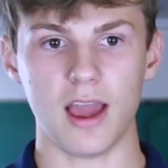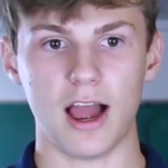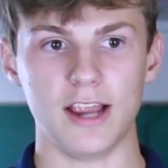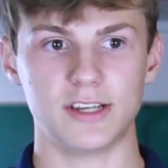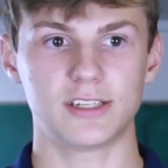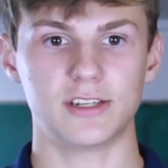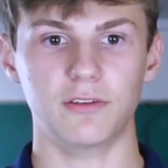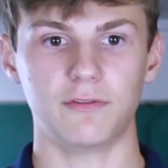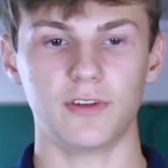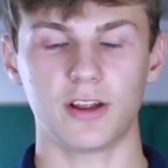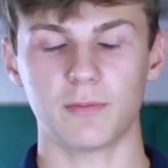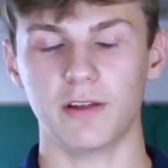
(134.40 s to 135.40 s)
I still
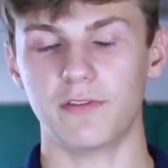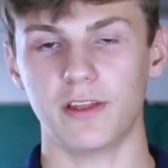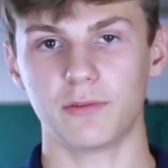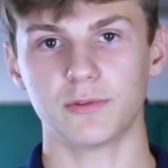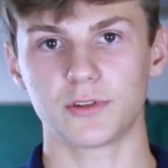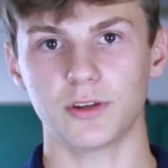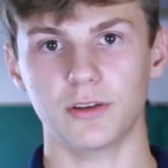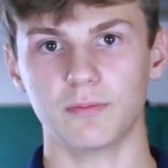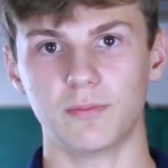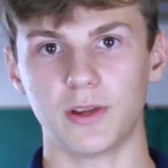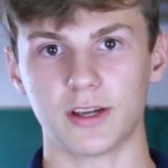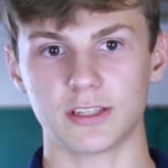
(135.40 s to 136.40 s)
feel like my faith was
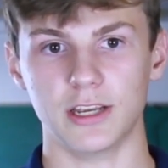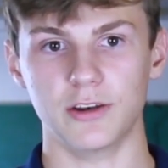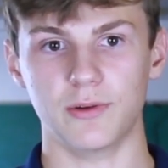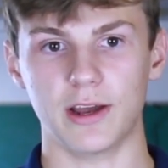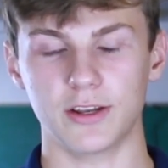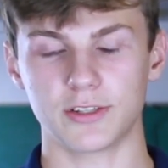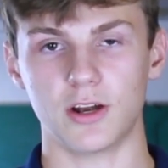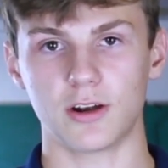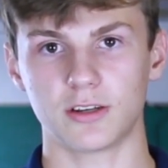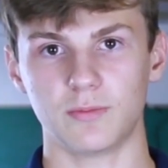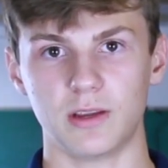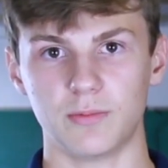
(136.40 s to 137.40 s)
good because I knew how to
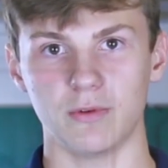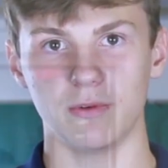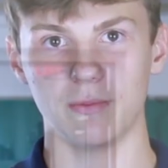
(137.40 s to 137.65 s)
talk to people